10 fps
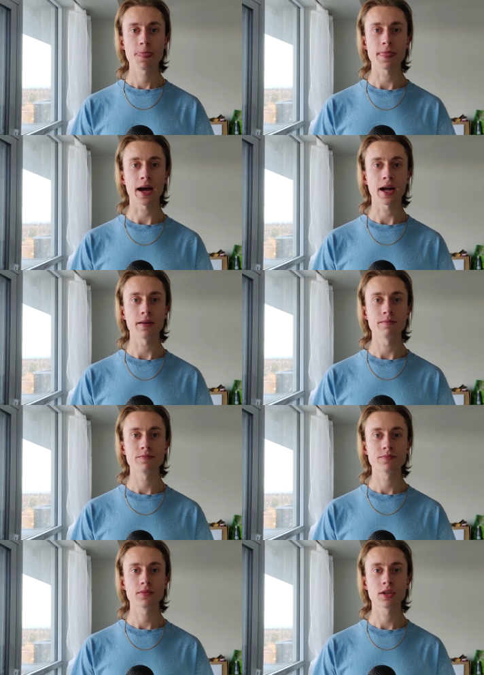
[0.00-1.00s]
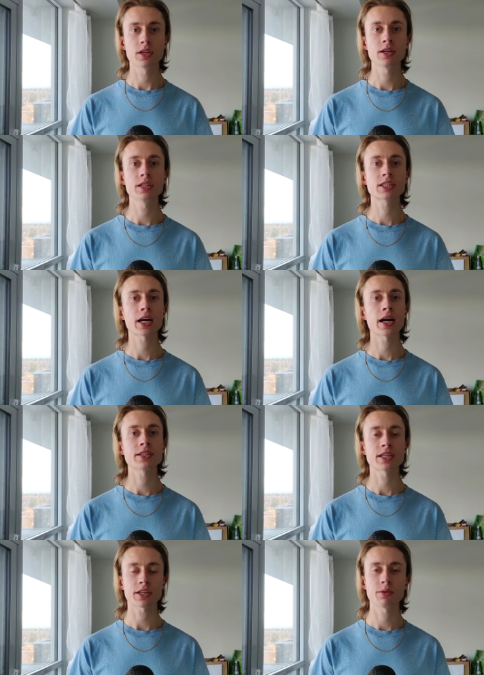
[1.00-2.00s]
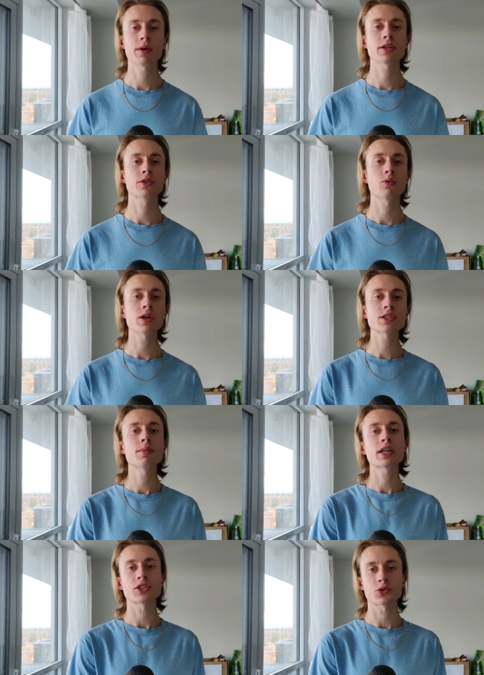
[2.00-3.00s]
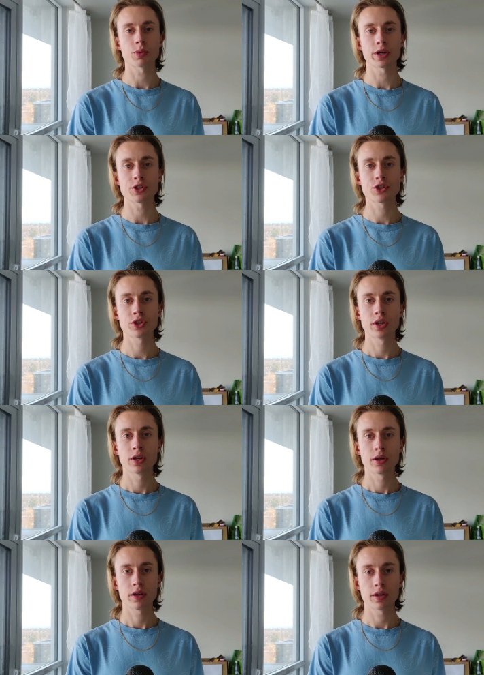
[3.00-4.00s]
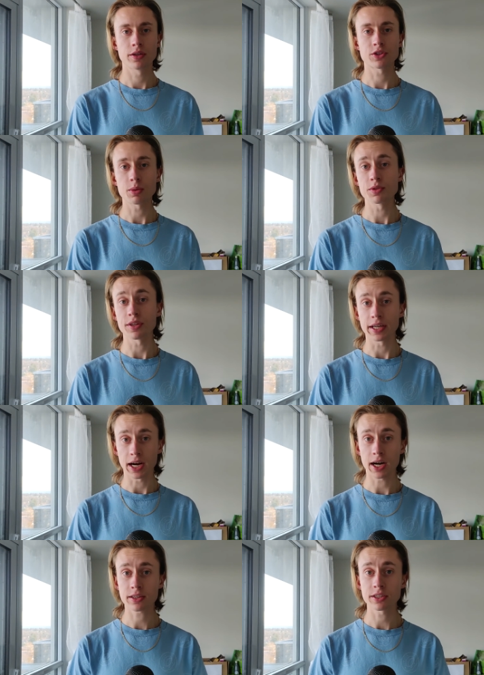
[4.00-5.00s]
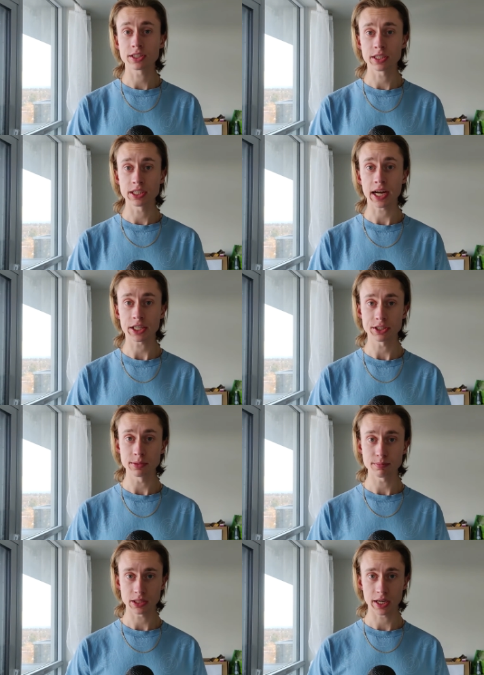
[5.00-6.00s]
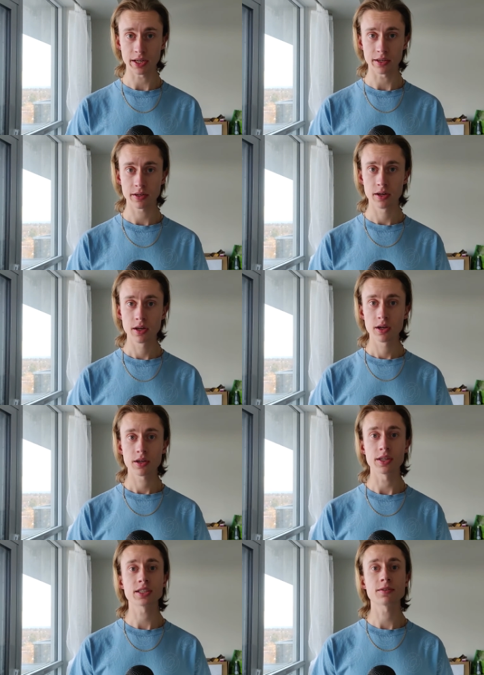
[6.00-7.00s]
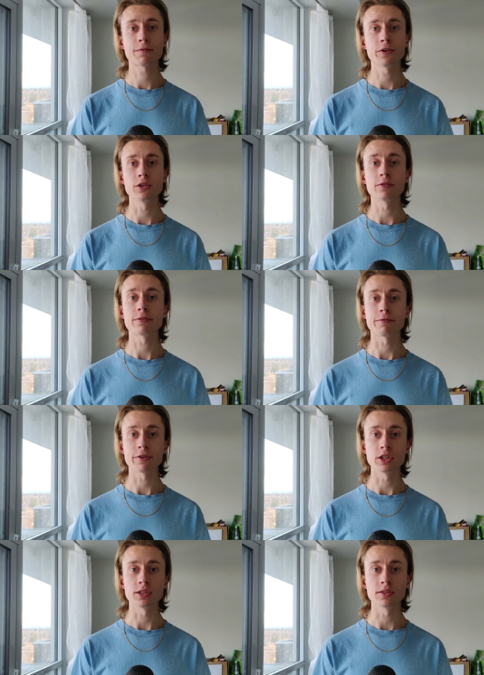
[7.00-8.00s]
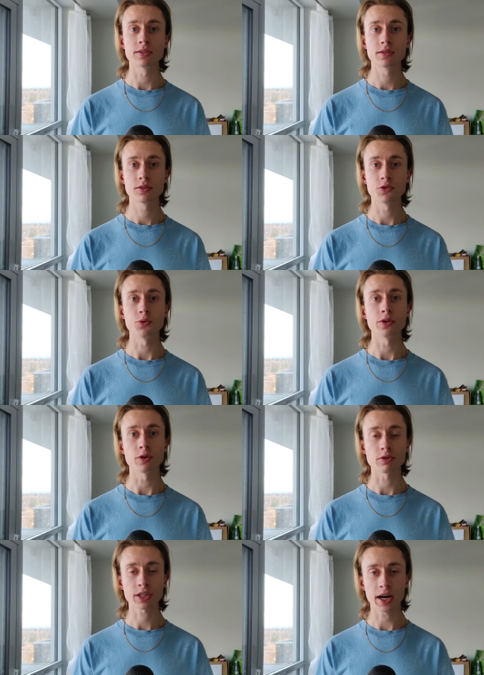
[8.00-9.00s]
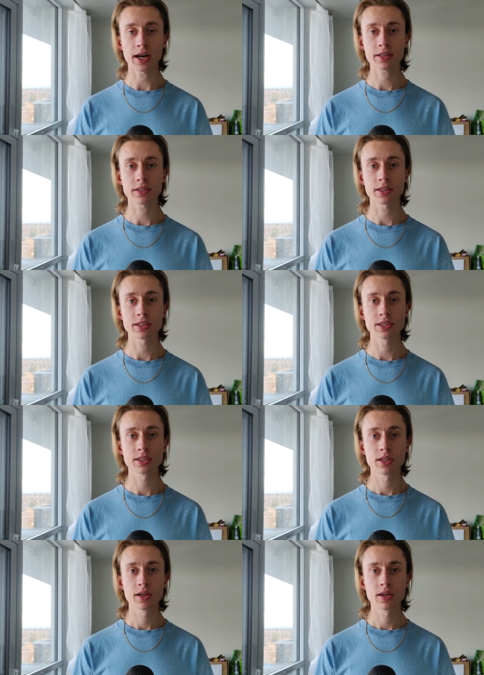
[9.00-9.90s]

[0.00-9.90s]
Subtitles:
that he decides that he wants to make a switch in terms of the characters that he's actually playing. He doesn't feel fulfilled doing those characters,